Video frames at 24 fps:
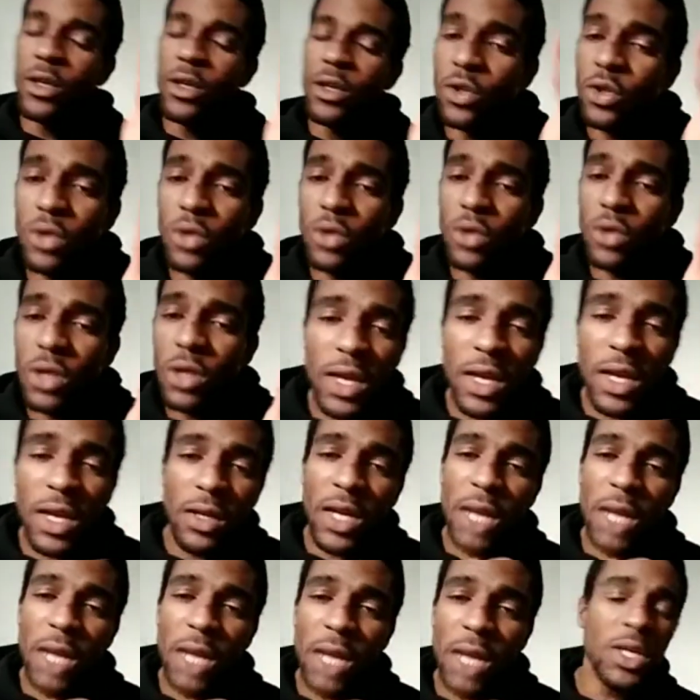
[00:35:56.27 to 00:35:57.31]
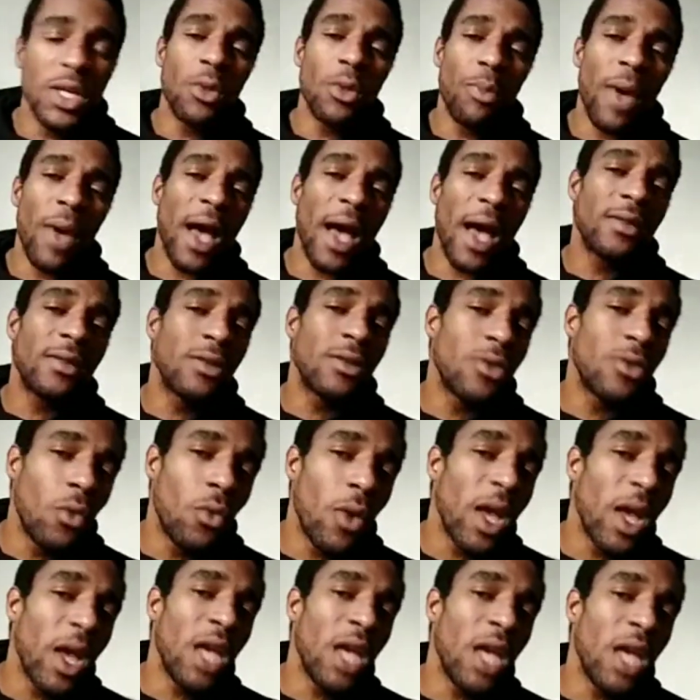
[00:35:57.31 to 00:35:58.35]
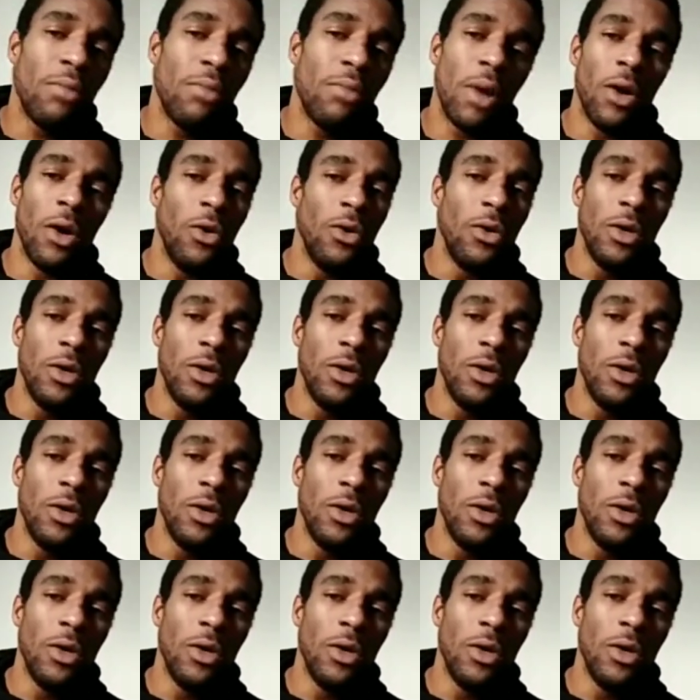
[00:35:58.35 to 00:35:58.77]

2 years later, Nipsey Hussle passes away, bro.